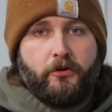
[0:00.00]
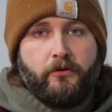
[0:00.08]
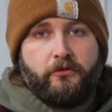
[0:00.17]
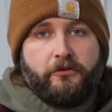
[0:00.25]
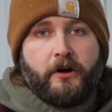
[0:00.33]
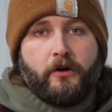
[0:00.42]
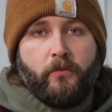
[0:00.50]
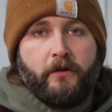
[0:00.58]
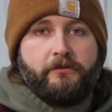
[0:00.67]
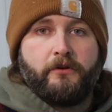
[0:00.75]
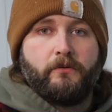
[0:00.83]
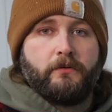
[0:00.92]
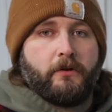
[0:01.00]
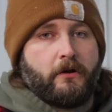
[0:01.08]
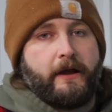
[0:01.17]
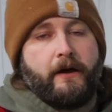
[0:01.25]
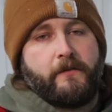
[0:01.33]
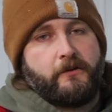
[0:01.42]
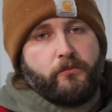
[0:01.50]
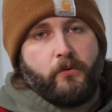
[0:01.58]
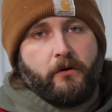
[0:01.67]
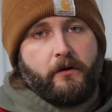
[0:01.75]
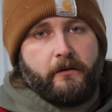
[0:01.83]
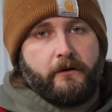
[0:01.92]
to start with to learn how these
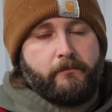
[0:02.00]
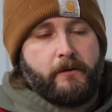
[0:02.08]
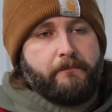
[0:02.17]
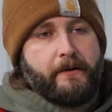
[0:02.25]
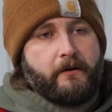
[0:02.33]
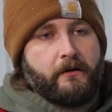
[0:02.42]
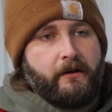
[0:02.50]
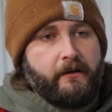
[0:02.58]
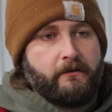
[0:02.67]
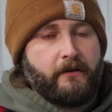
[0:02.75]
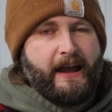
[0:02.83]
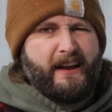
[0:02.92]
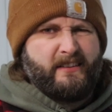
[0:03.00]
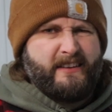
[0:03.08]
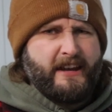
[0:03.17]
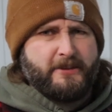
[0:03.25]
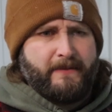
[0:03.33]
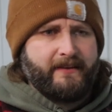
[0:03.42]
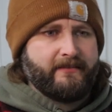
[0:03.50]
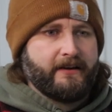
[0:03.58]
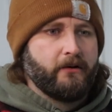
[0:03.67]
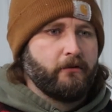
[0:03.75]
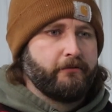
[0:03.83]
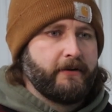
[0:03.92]
work a little bit better and kind of teach
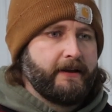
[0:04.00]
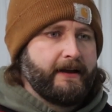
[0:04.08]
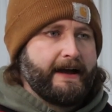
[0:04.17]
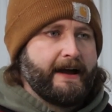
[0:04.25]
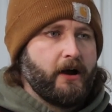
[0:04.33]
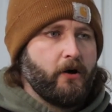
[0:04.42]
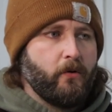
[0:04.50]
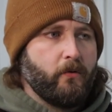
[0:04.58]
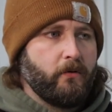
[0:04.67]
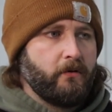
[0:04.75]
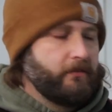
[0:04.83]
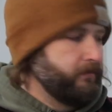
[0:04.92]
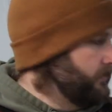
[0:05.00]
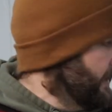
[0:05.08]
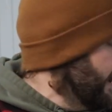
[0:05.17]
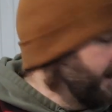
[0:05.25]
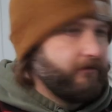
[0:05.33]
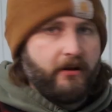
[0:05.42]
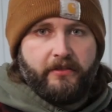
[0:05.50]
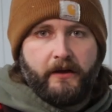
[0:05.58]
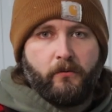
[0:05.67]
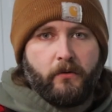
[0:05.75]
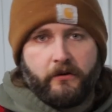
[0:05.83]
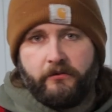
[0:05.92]
myself how
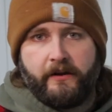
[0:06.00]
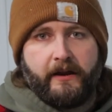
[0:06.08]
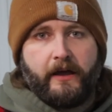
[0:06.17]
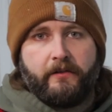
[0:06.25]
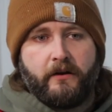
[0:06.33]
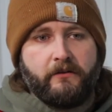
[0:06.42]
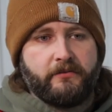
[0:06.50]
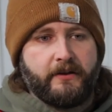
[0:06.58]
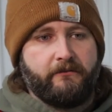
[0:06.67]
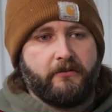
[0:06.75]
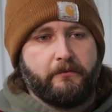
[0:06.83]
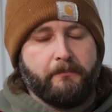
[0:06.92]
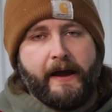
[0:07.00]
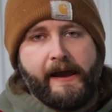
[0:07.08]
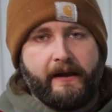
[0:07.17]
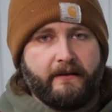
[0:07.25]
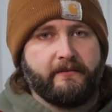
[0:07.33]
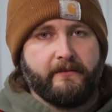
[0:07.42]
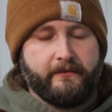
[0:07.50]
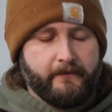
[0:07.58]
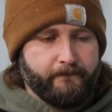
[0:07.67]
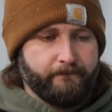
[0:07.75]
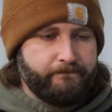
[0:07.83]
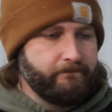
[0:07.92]
everything works together instead of just buying a
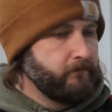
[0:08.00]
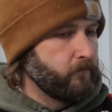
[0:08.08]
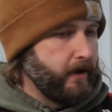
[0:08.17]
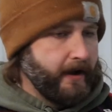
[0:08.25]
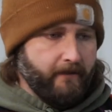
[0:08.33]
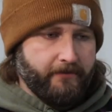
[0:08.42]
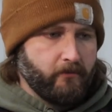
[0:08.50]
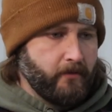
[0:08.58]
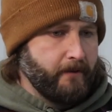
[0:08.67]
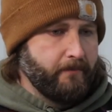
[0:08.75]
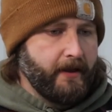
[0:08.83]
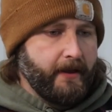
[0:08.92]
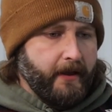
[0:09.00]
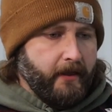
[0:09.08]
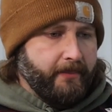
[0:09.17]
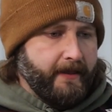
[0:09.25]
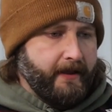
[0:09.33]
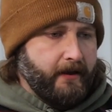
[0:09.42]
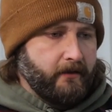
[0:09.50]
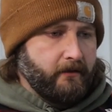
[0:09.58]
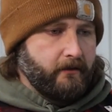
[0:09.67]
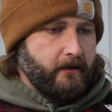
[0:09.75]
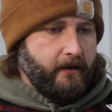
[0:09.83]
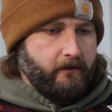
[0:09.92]
system right off the rip
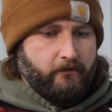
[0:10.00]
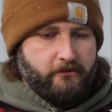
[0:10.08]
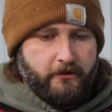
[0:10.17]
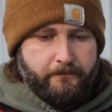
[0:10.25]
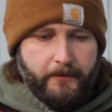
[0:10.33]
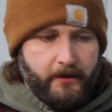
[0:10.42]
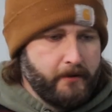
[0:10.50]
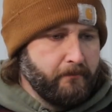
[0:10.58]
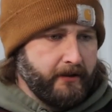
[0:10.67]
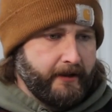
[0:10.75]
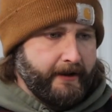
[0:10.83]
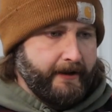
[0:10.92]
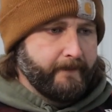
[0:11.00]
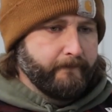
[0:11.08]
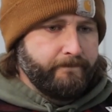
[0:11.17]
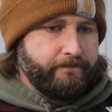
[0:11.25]
that is just plug and play.